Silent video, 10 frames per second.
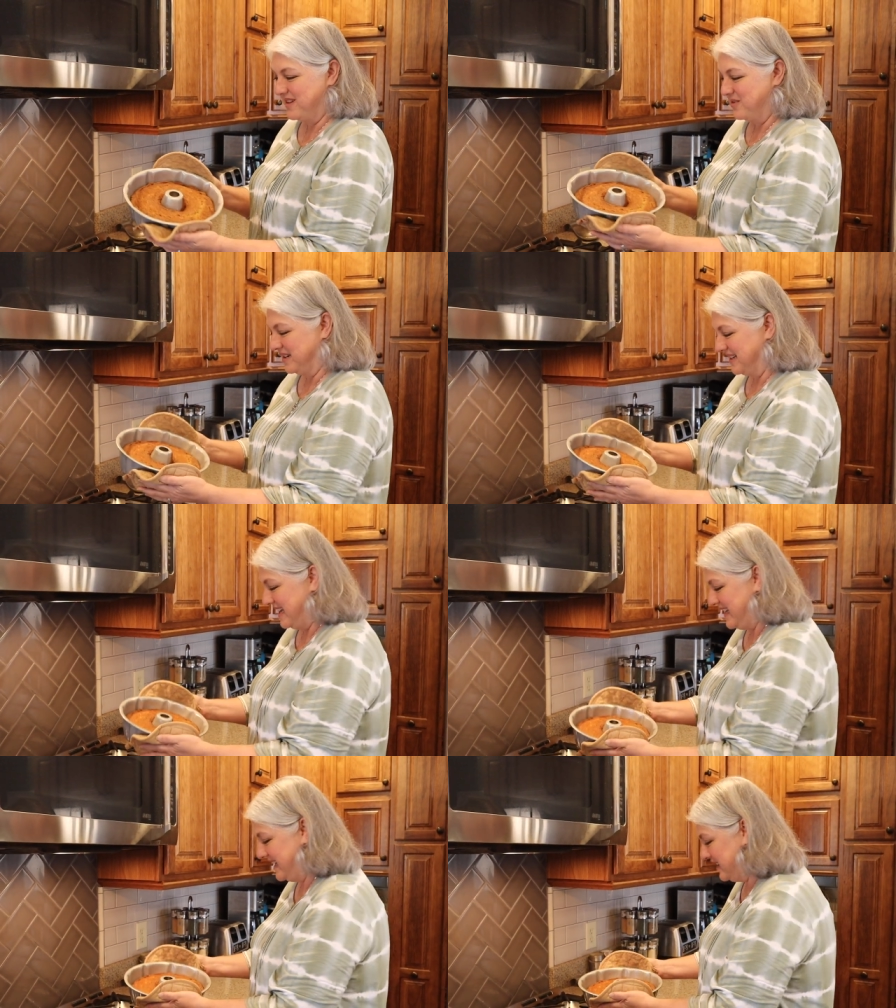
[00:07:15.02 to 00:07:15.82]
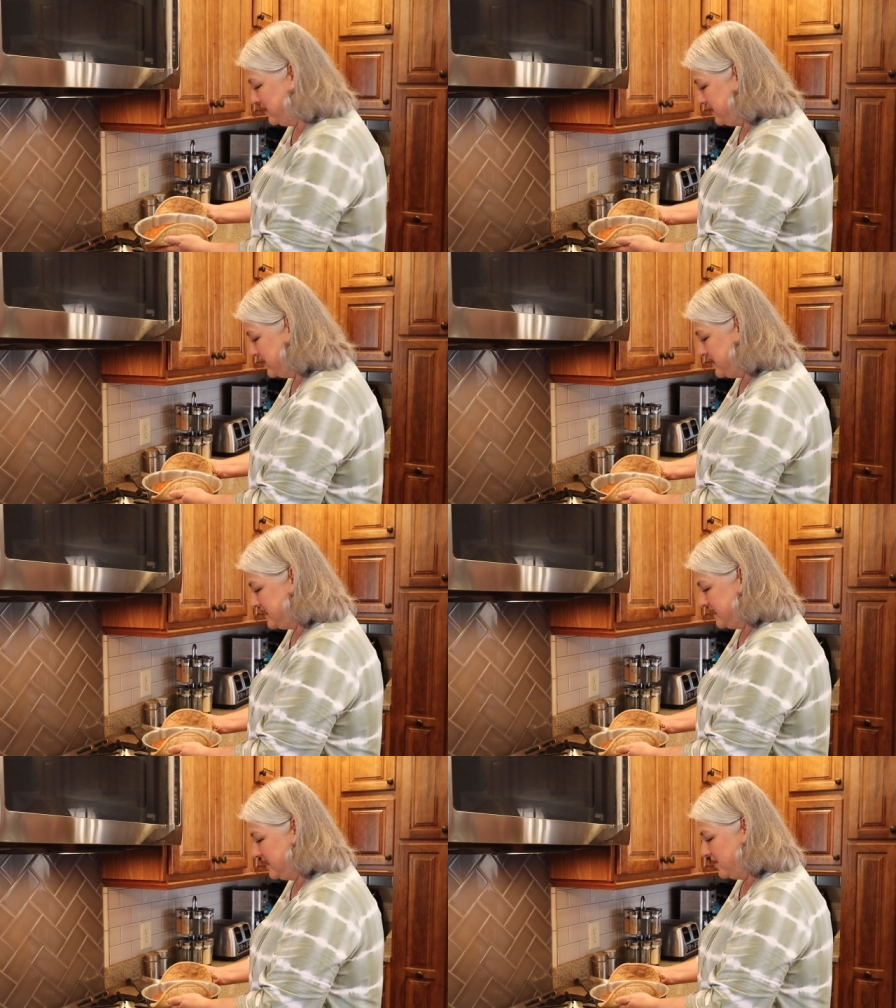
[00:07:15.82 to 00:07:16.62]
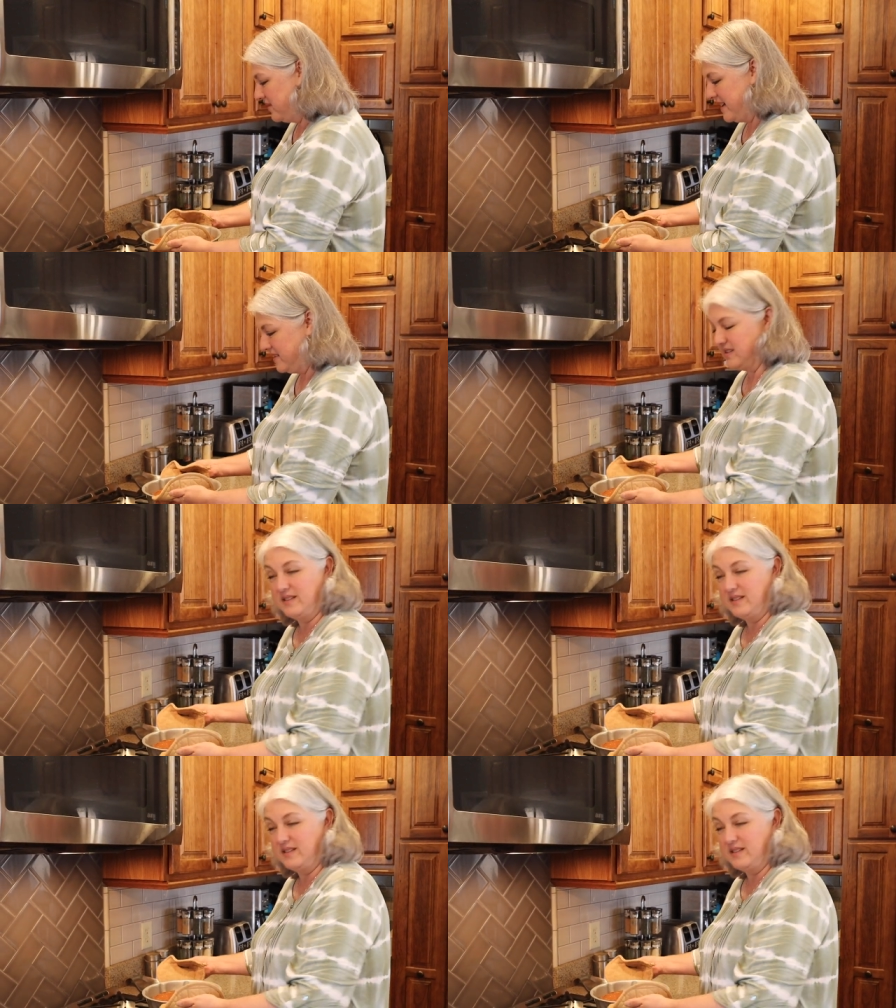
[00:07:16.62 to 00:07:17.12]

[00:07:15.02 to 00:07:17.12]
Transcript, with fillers: We're going to let it cool for just a little while,